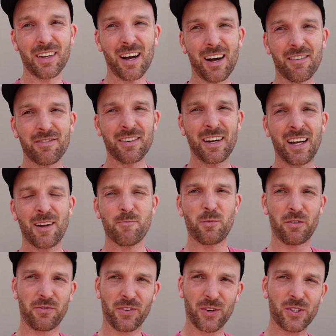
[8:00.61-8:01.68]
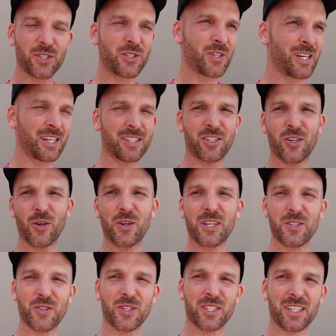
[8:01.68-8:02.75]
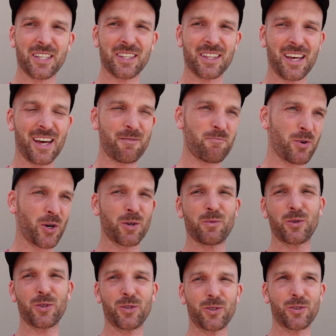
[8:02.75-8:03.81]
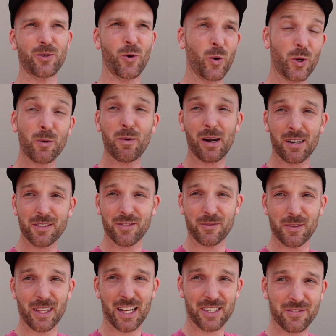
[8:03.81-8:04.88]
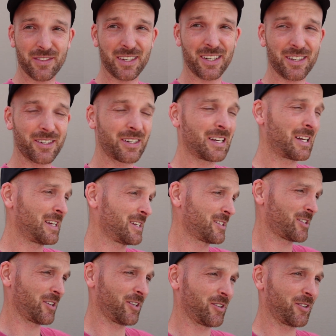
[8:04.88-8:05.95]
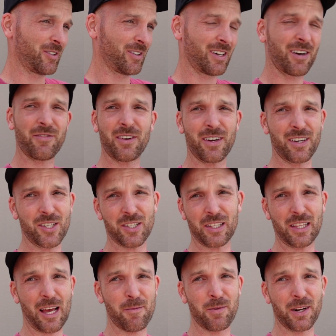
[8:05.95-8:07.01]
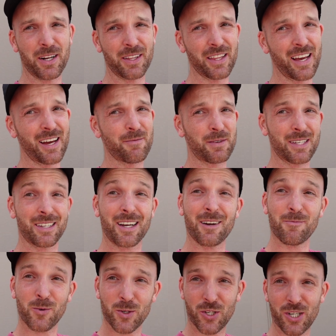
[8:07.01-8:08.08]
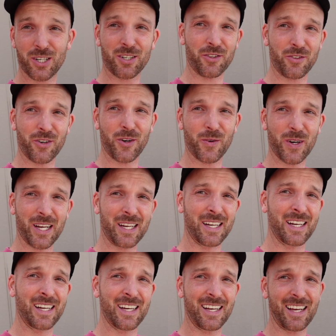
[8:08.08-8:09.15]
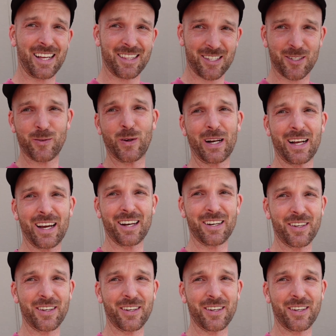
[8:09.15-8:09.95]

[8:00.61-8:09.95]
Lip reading: off. But first, you guys showed interest in that burnable oil box from the last video, so I figured I'd just elaborate on that because I got more junk to throw away, and this is what I gotta